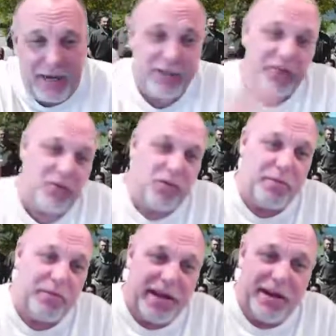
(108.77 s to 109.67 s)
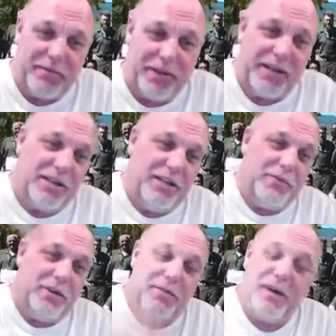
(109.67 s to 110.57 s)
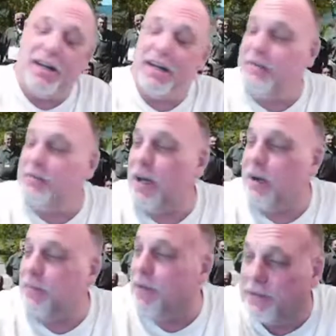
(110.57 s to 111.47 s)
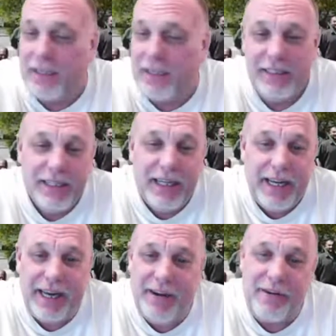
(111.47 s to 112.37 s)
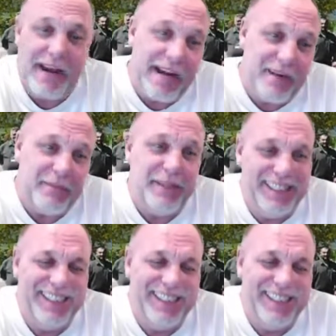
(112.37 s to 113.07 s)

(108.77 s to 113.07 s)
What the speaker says: Got my little webcam thing clipped onto my laptop. And here I am.